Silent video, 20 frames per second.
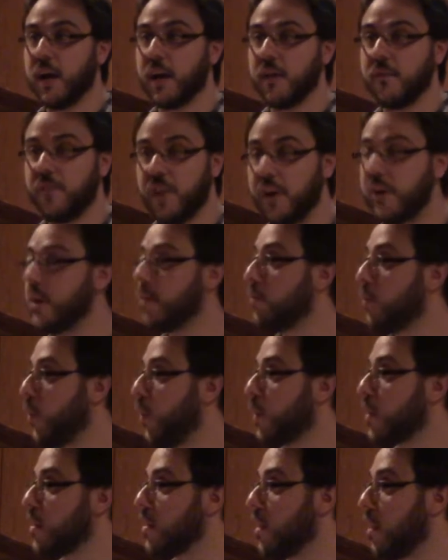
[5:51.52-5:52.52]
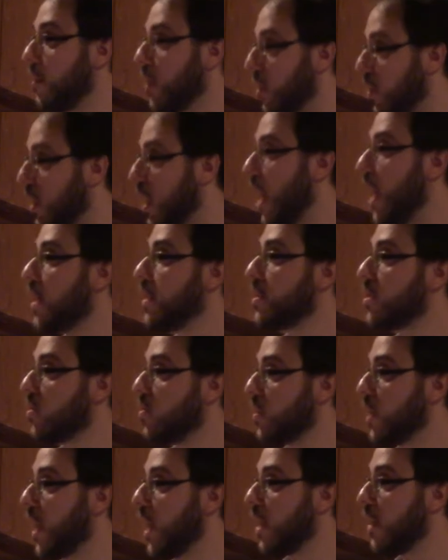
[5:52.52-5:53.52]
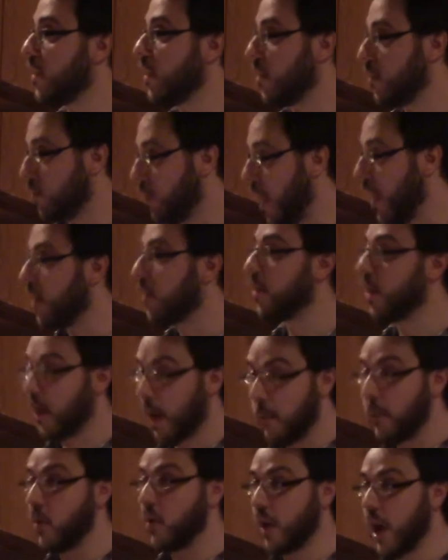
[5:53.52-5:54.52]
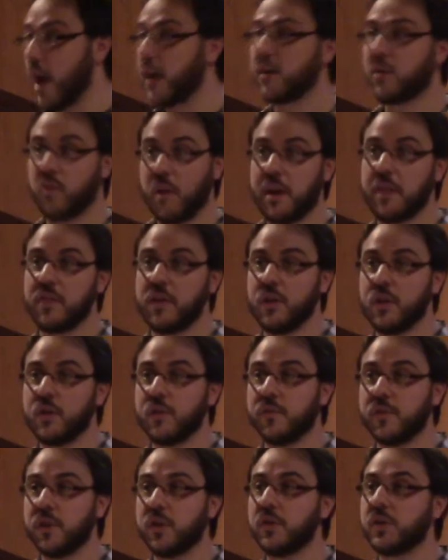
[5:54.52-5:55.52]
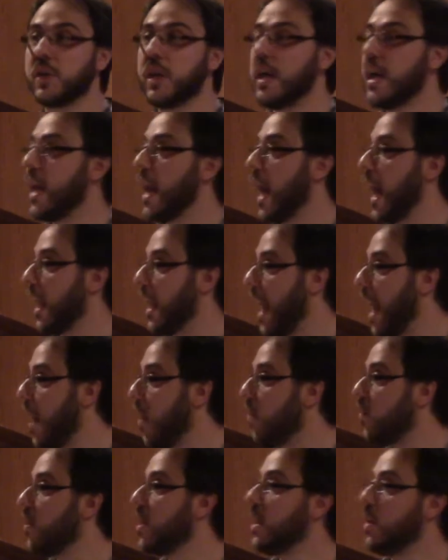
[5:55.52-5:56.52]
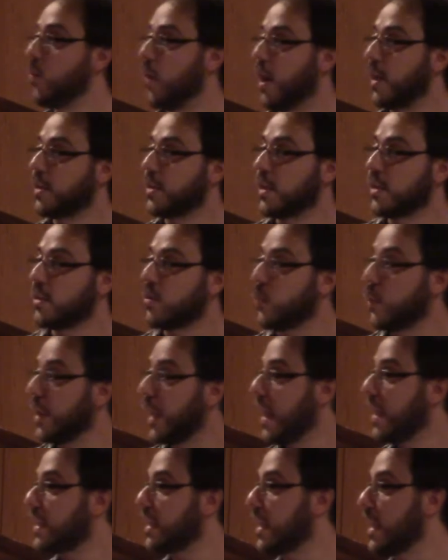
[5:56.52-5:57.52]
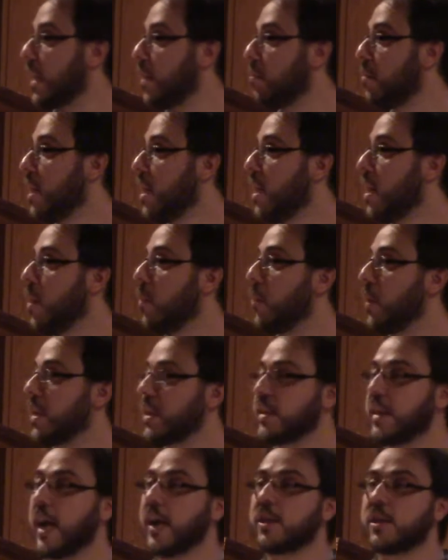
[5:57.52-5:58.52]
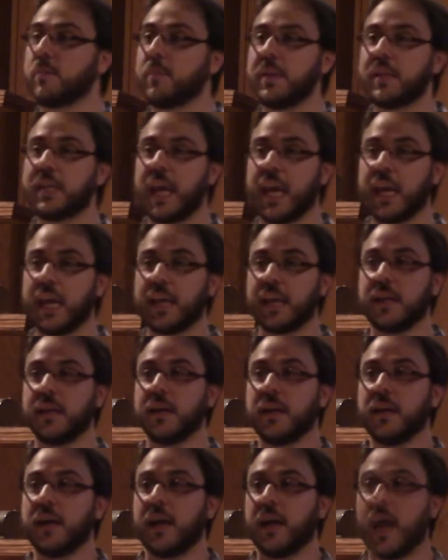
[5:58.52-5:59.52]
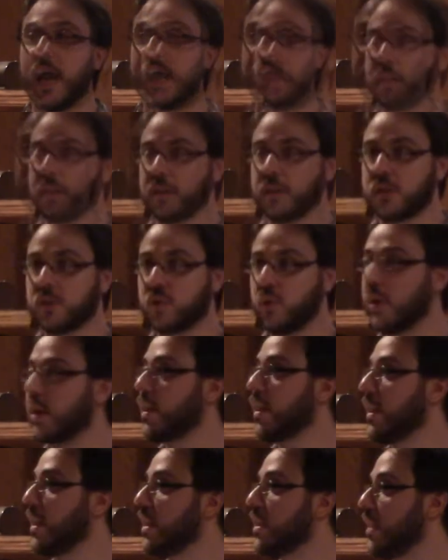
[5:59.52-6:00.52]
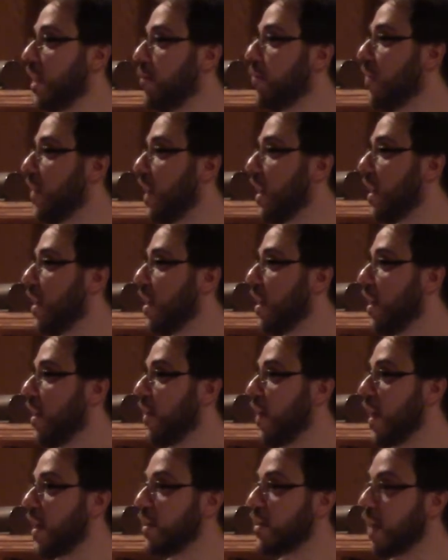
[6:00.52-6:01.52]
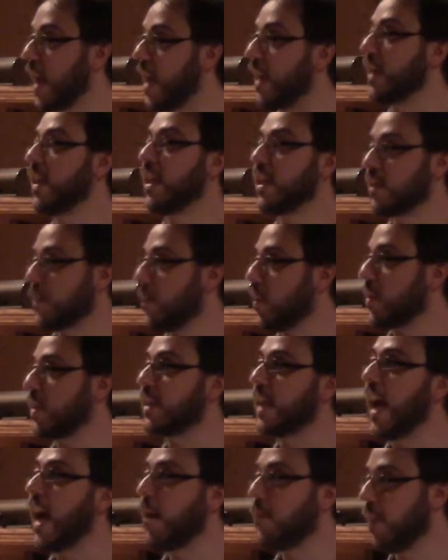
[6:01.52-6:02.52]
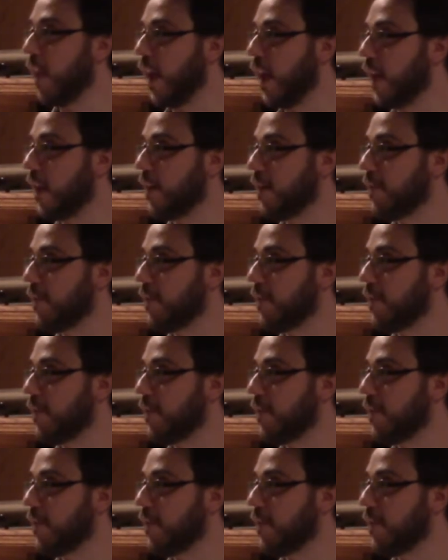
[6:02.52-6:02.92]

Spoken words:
very important about about God creating the universe and how He wants us to relate to Him, but it's not to be taken as strictly something that is telling us about a timeline.